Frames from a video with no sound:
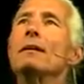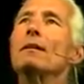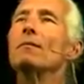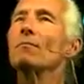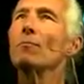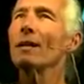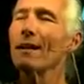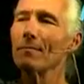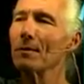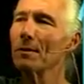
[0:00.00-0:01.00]

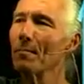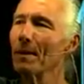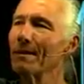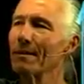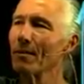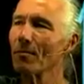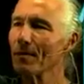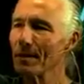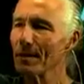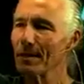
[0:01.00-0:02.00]
whatever the B0 field